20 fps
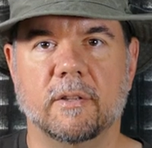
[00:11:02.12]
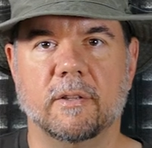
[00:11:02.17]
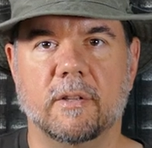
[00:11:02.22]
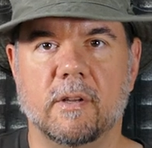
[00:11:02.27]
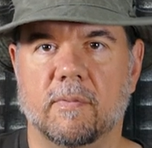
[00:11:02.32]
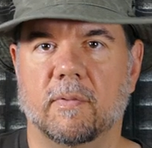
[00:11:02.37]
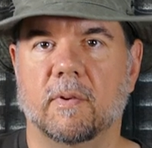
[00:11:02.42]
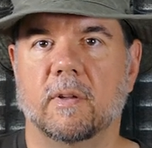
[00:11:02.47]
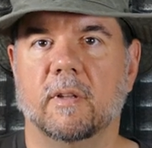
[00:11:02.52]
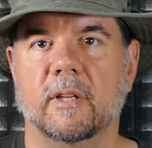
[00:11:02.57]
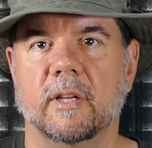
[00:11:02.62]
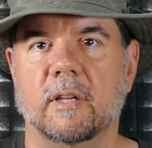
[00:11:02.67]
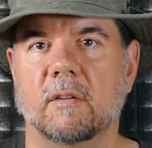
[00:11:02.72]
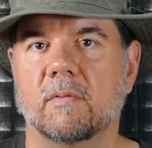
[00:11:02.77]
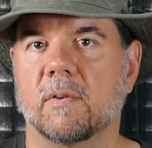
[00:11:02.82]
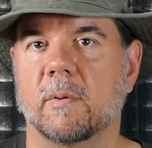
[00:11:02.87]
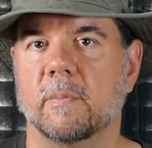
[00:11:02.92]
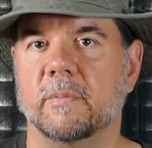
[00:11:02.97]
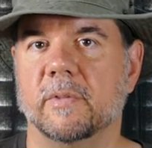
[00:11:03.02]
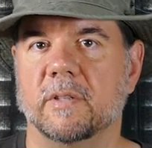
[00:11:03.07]
differently
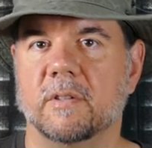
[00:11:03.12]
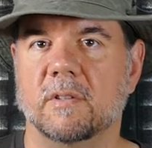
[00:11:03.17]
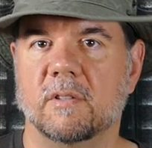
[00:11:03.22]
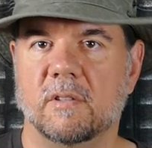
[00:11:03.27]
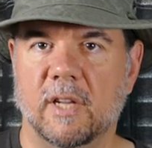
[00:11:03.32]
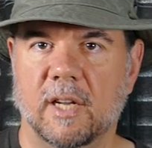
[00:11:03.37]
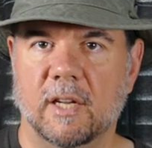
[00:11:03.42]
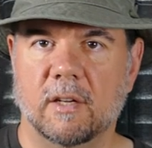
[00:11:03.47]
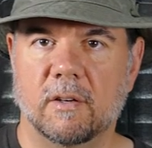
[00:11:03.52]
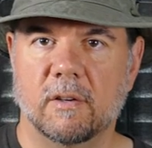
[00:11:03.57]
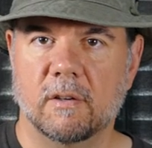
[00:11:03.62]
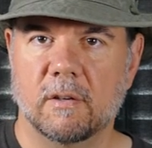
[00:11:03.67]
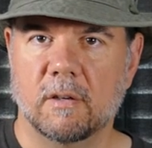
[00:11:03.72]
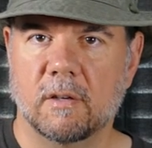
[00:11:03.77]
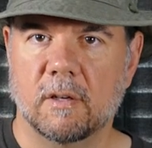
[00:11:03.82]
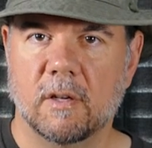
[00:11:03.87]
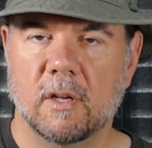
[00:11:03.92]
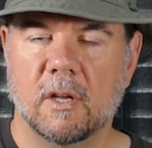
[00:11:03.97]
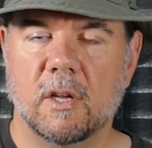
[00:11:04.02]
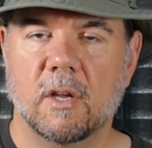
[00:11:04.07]
from the
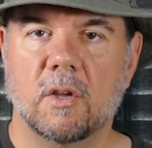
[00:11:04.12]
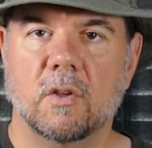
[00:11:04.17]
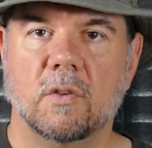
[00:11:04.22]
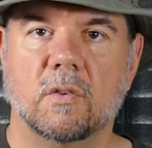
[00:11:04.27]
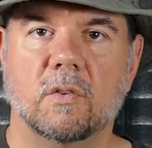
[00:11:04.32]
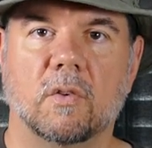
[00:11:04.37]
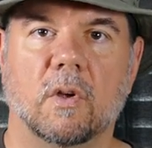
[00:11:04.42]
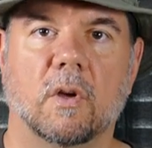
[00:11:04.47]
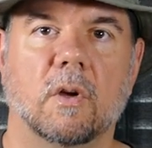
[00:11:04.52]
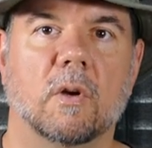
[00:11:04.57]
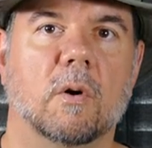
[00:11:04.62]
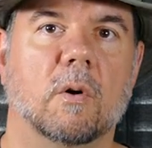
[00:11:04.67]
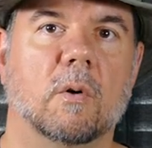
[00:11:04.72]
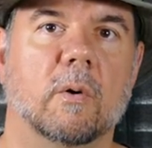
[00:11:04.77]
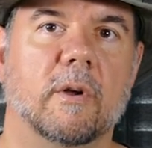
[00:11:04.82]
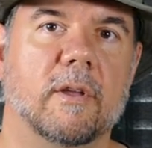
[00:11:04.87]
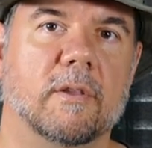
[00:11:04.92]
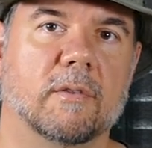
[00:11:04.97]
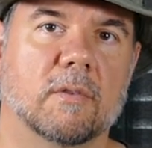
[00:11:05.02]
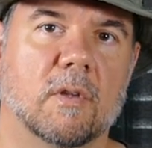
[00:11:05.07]
standard,
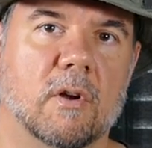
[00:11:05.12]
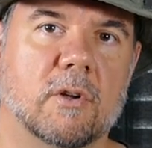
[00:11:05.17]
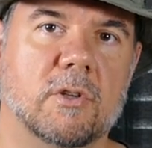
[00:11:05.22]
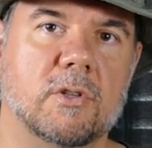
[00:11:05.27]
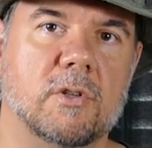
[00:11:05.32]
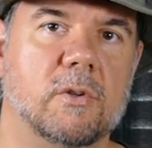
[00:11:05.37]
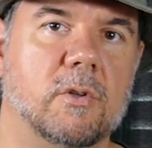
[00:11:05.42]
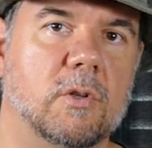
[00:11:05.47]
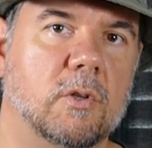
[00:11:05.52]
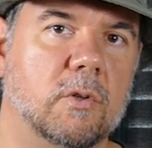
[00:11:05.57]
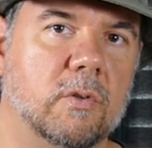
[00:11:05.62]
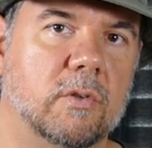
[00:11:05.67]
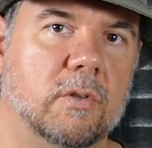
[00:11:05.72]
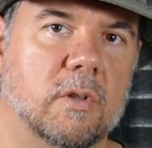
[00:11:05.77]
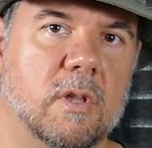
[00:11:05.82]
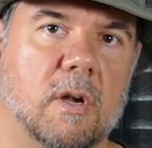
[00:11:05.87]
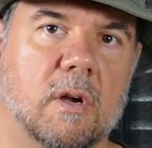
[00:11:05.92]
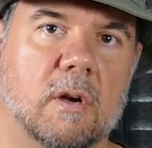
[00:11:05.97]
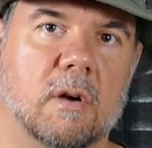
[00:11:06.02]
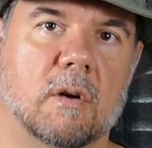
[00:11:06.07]
so as long as you use
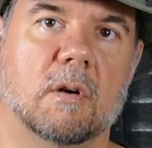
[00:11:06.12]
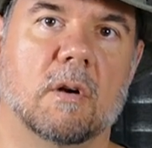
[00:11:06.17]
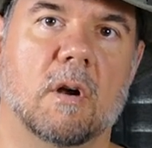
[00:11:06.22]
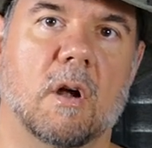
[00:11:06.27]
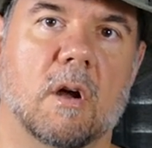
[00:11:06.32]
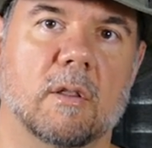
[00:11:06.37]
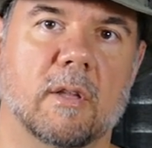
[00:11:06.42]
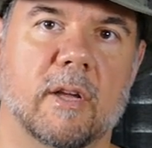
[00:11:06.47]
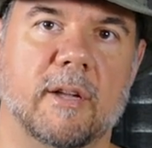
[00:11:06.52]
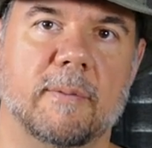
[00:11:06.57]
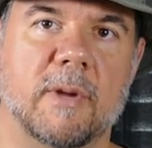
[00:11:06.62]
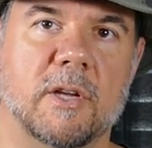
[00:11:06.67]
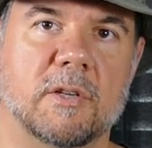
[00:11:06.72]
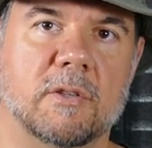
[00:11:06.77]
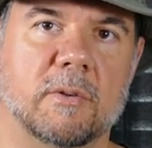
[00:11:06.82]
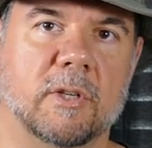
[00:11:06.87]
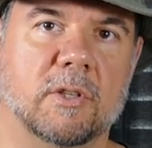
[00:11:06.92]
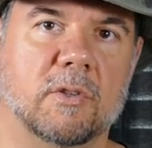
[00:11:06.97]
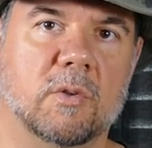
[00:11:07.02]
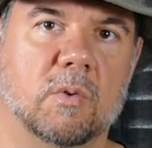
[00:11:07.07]
their online
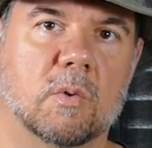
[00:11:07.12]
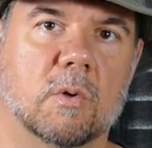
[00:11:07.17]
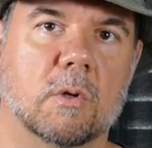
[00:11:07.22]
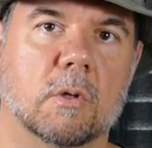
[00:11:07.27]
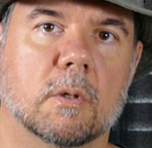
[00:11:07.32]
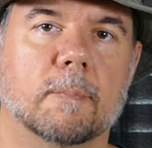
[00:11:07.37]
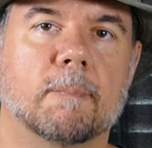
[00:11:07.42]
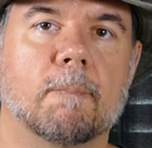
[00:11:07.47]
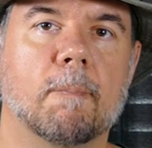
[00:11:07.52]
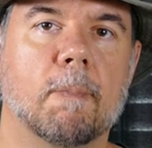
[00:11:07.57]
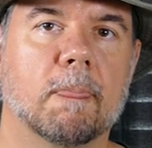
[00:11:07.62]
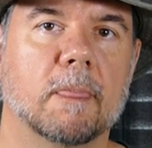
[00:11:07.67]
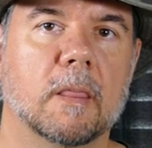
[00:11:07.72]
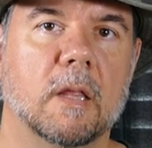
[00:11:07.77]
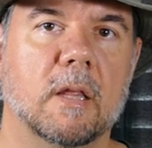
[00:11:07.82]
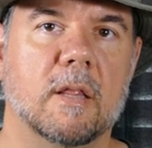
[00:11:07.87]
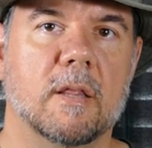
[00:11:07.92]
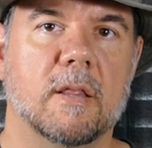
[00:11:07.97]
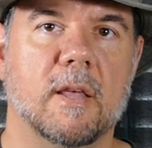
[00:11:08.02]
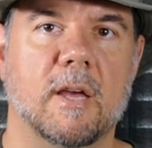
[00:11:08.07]
measuring tool,
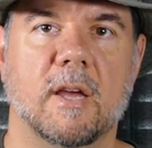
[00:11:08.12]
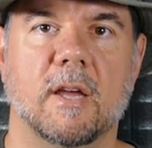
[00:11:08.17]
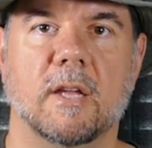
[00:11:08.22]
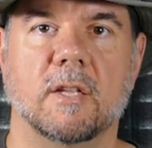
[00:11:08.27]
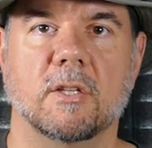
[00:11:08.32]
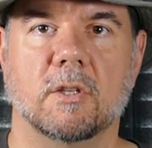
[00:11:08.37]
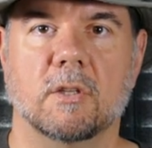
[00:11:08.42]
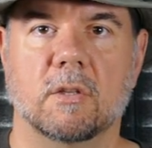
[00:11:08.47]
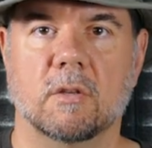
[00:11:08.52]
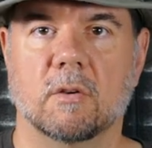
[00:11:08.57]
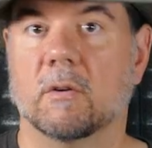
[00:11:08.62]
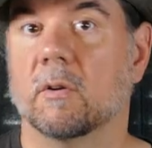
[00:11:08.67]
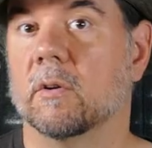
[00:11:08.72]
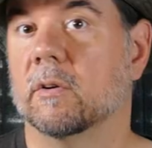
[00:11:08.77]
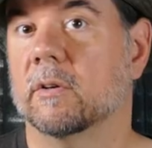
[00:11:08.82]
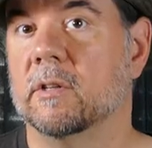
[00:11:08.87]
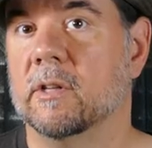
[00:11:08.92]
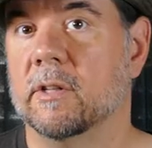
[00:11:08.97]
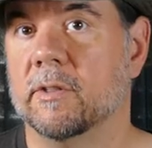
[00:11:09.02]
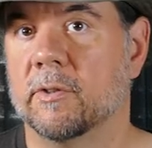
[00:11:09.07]
then
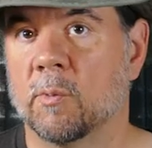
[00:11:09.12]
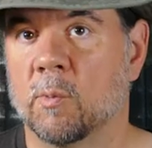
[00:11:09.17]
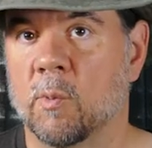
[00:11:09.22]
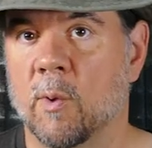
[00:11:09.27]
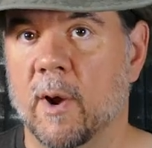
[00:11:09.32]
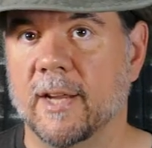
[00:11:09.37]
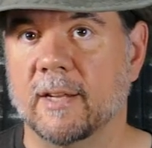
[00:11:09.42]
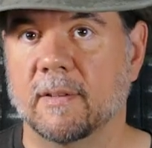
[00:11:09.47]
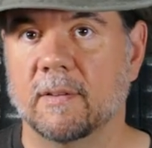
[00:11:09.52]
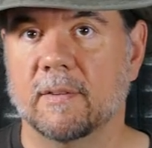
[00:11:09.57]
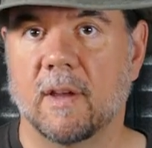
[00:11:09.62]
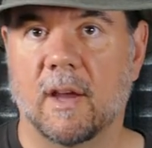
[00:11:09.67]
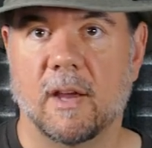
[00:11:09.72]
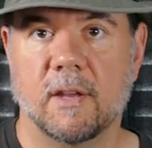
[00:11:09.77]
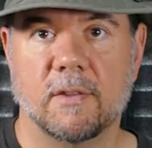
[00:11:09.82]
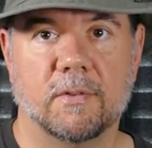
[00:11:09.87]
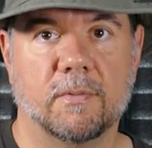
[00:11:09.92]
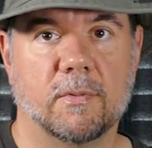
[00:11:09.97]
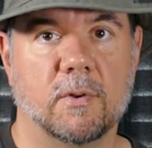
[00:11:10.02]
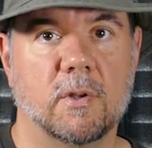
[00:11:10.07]
you'll get the right
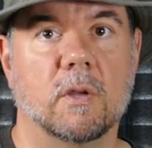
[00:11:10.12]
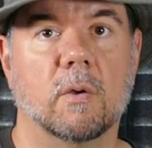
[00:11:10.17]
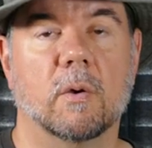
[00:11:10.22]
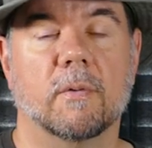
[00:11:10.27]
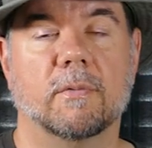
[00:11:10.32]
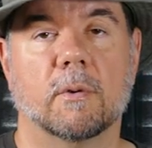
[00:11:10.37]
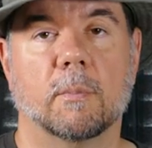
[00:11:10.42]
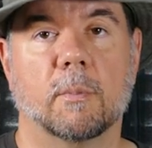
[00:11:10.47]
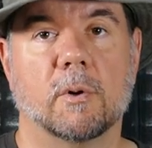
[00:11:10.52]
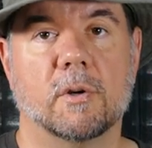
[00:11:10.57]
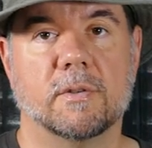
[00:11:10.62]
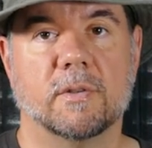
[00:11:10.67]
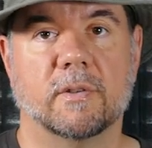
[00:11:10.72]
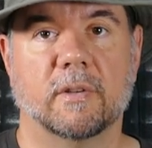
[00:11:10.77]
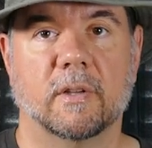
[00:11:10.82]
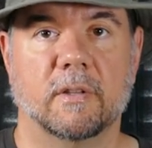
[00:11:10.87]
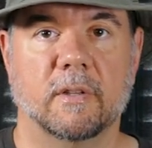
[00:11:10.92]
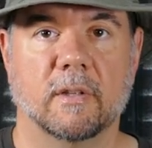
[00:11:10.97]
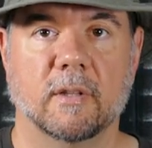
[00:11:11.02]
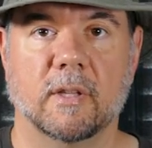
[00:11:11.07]
size for you if you're
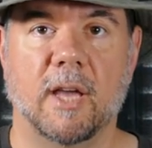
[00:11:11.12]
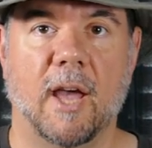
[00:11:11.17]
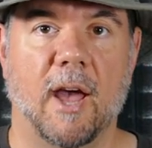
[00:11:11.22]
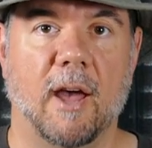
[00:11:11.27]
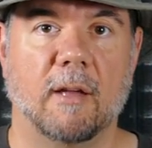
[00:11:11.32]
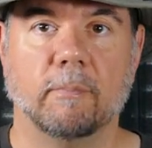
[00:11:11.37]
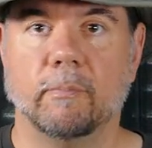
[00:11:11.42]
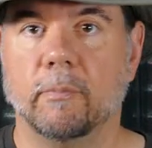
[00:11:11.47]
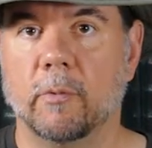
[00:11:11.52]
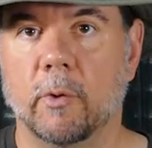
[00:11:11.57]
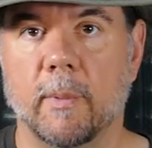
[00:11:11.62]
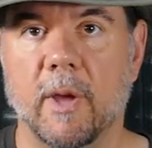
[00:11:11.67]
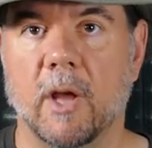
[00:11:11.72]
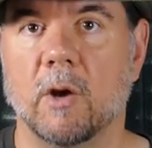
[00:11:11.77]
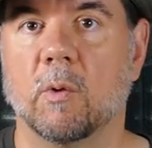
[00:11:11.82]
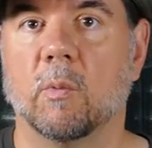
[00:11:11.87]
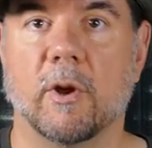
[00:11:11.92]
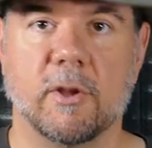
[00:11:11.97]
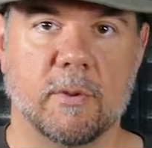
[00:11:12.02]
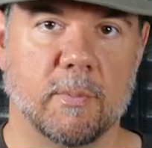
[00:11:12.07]
purchasing a Tillys hat, no
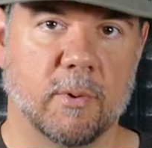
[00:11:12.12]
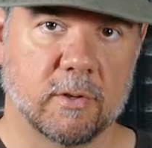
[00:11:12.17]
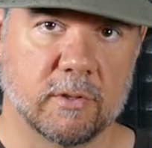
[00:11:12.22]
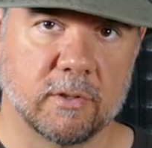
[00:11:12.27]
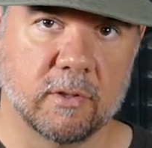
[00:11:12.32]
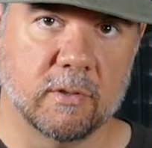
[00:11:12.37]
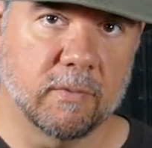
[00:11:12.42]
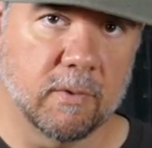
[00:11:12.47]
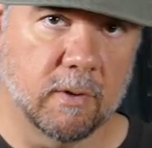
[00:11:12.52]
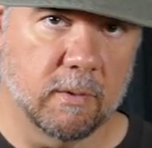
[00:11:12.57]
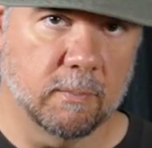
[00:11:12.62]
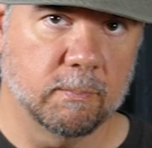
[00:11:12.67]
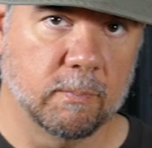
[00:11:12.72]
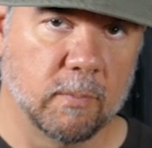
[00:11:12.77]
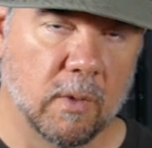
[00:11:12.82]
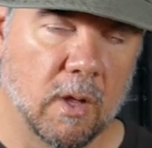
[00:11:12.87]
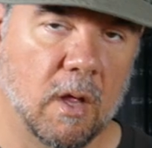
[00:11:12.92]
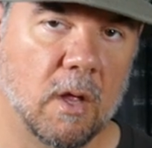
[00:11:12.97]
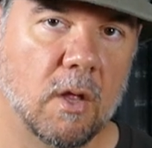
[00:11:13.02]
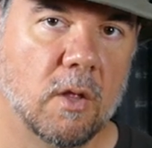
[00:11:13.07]
matter where you purchase from.
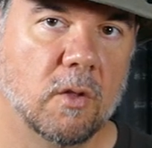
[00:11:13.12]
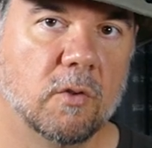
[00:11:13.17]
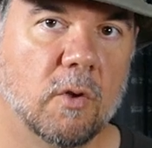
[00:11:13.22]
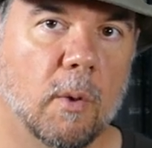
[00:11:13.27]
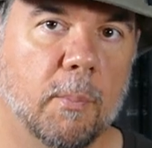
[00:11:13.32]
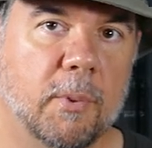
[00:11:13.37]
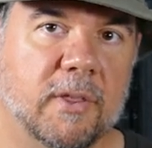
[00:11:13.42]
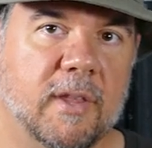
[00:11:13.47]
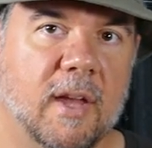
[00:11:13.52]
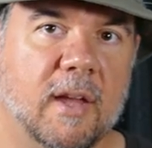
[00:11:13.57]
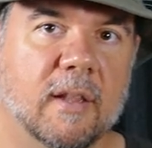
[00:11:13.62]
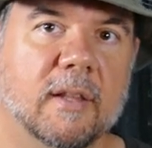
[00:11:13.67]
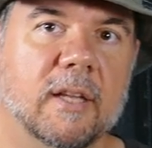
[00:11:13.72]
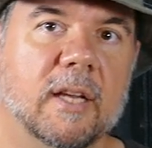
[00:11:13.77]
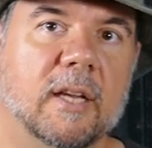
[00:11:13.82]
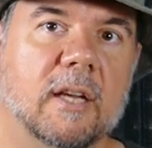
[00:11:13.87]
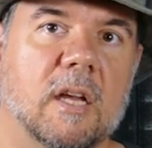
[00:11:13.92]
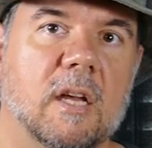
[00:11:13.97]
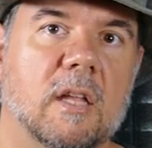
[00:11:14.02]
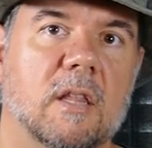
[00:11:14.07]
So I'll put that
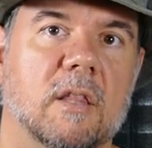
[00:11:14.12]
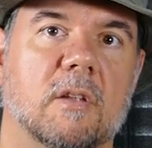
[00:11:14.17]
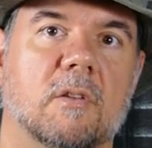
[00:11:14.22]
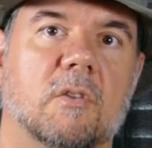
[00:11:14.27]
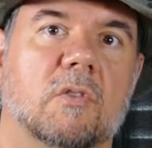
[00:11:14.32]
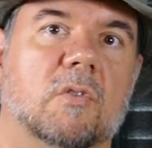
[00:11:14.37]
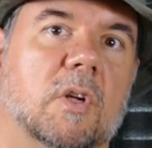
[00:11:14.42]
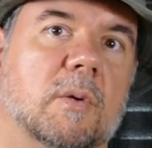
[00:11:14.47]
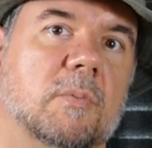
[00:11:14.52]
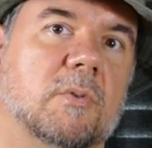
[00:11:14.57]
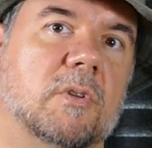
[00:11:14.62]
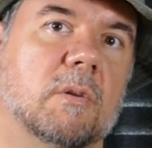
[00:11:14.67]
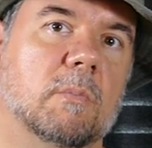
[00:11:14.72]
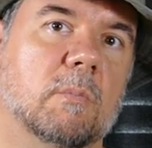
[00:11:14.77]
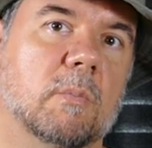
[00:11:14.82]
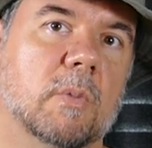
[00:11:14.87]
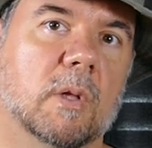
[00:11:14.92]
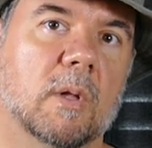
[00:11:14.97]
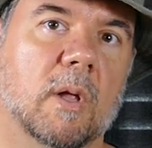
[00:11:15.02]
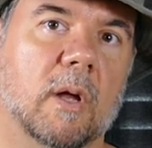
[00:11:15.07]
link in the
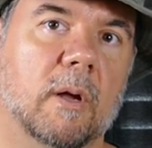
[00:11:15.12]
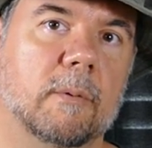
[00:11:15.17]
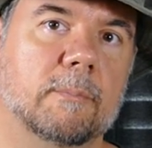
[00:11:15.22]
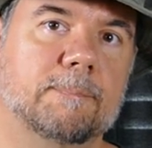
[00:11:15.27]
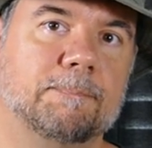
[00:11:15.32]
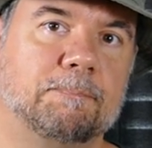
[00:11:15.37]
description below.